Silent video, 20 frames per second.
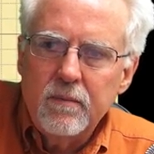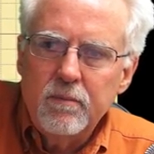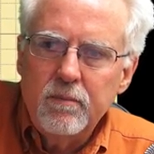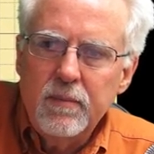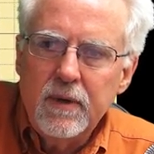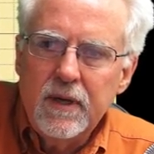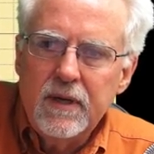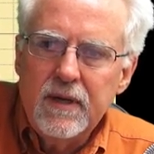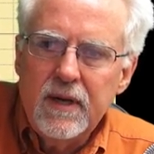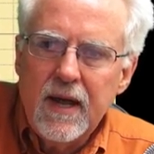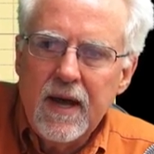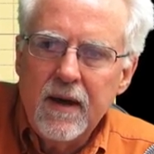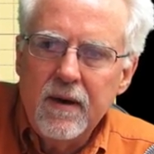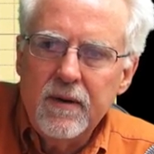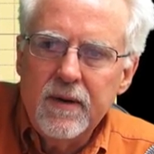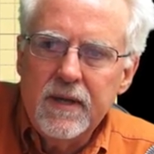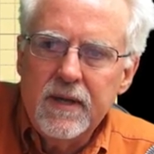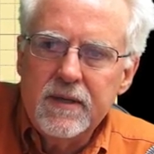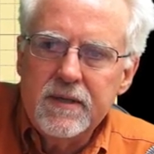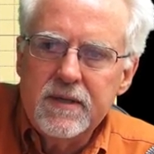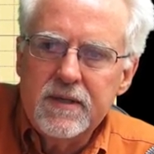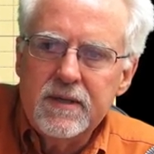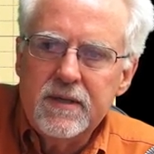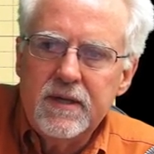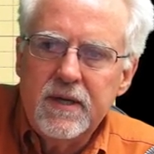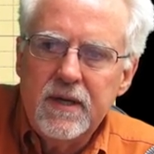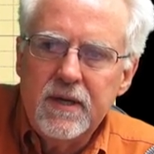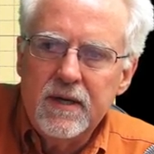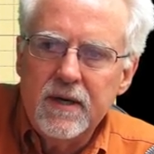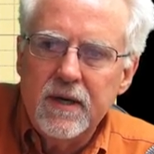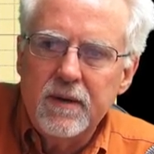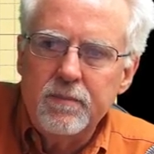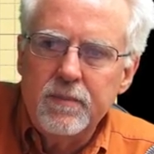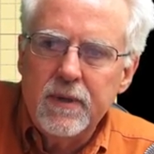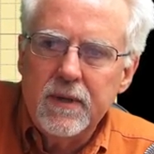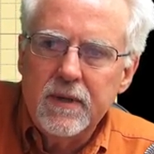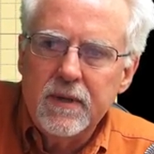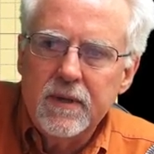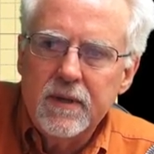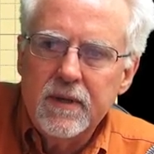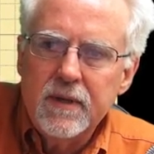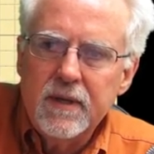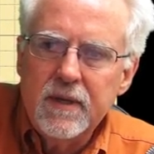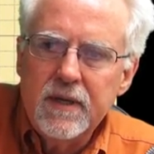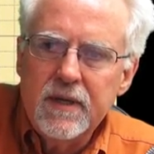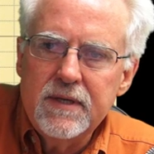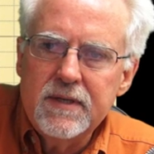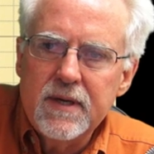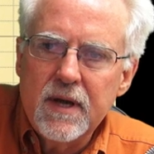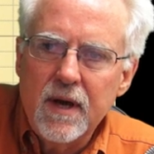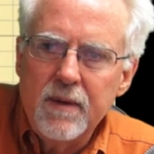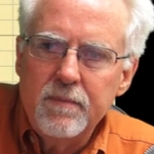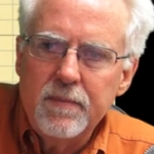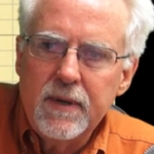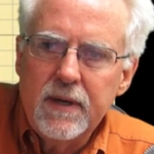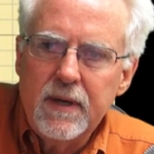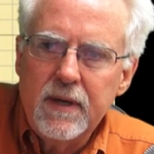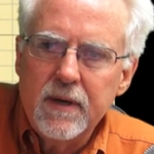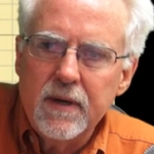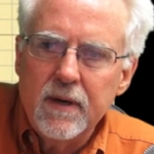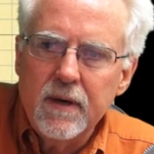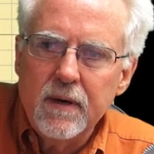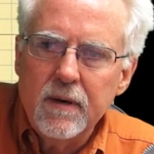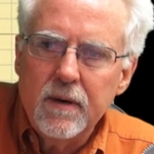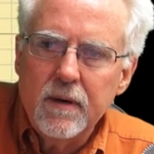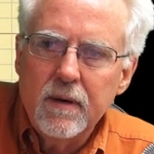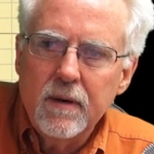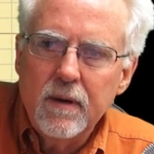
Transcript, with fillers: but now its tip is up here.